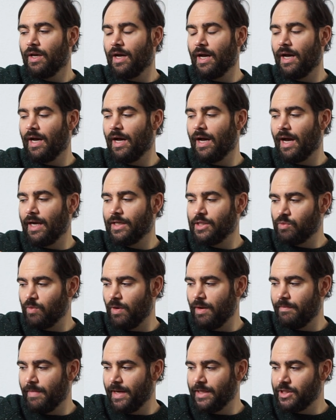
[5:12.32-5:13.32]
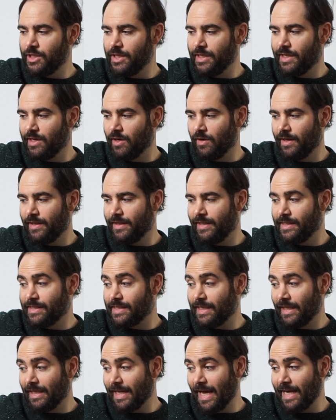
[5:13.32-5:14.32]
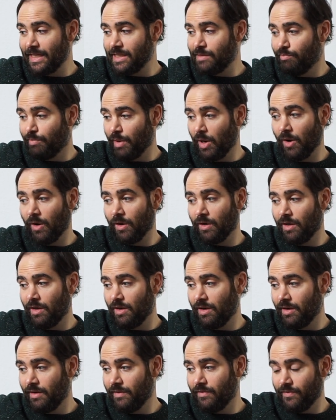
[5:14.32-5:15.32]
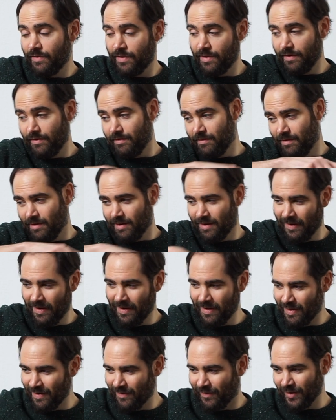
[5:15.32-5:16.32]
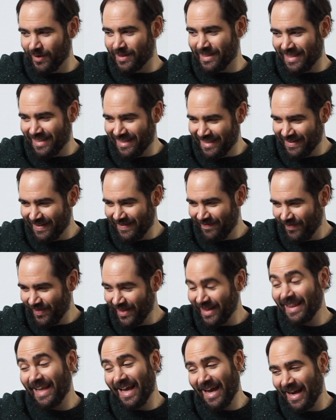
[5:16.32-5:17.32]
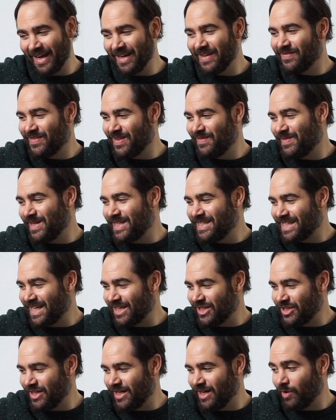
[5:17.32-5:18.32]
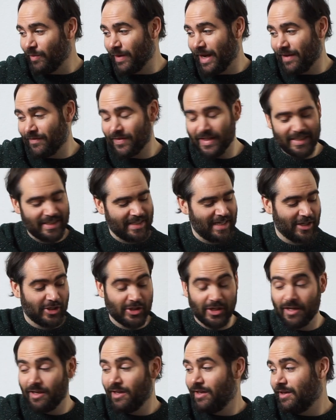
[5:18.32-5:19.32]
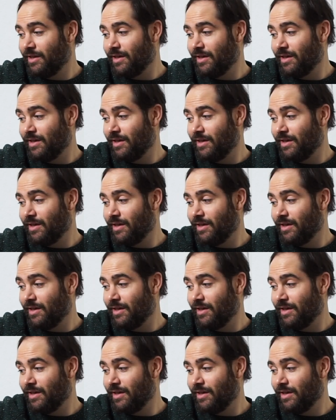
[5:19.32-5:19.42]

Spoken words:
I just want to mention here in this last bar of the first line of the B section here, we have this section,